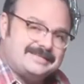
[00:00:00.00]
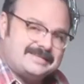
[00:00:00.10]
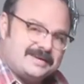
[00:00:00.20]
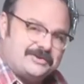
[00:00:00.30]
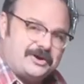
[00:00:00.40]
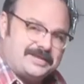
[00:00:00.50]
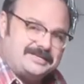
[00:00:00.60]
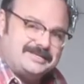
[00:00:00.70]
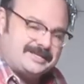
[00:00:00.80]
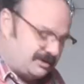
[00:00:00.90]
sander and a
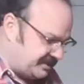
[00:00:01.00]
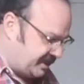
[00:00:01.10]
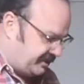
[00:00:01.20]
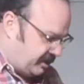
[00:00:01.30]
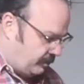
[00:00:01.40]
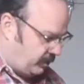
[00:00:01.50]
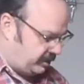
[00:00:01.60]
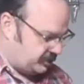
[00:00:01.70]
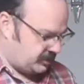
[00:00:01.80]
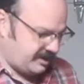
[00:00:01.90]
detail sander, and we're
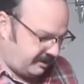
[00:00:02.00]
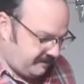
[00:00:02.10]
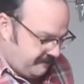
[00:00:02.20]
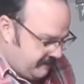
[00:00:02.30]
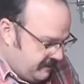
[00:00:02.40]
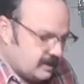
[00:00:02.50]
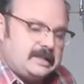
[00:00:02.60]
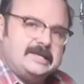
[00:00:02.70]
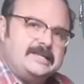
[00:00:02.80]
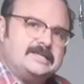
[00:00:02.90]
gonna try to
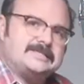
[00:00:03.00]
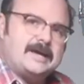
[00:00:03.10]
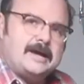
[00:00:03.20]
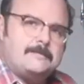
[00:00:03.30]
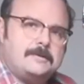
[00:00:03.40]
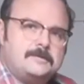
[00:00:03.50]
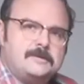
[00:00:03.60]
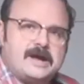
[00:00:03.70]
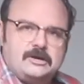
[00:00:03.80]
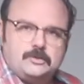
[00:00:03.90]
clean this up
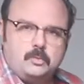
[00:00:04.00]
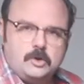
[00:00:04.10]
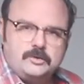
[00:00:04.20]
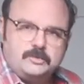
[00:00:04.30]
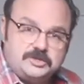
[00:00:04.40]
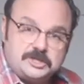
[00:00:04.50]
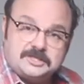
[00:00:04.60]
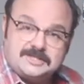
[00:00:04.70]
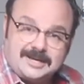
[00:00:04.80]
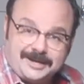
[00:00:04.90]
down to wood with just
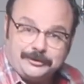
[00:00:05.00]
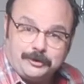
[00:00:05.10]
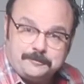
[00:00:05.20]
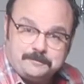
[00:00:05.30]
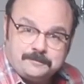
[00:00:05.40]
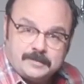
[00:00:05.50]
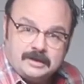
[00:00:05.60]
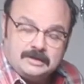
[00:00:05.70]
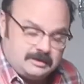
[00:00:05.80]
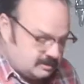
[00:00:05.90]
the sander.
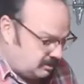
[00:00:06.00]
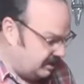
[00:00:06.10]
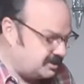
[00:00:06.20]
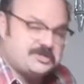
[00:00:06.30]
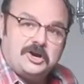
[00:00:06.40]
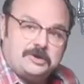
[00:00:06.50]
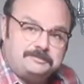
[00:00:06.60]
So let's start.